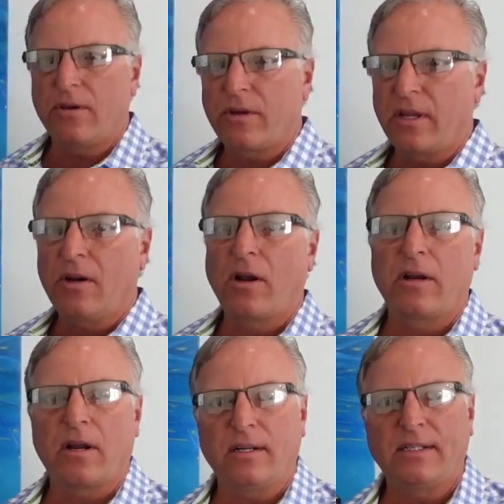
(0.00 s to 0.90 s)
You can get on
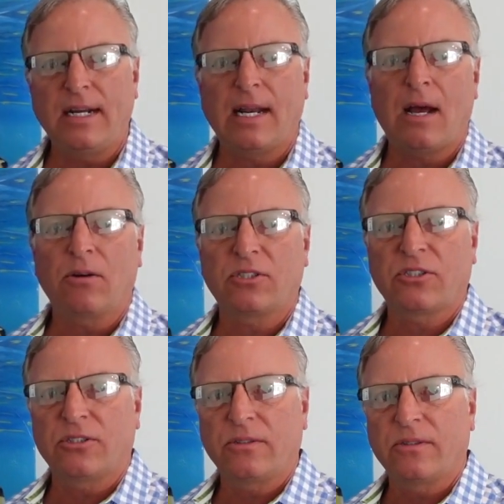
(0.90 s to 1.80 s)

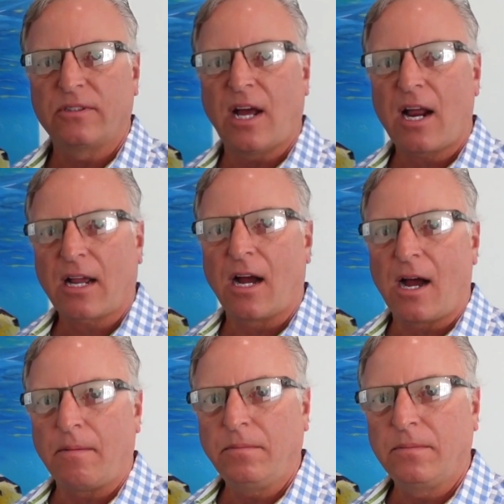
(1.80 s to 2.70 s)

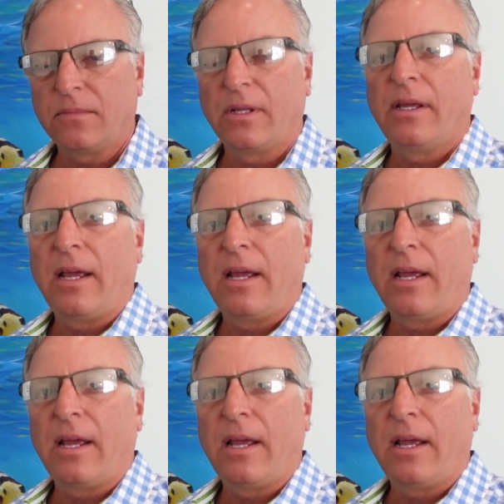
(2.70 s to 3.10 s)
Loucks.com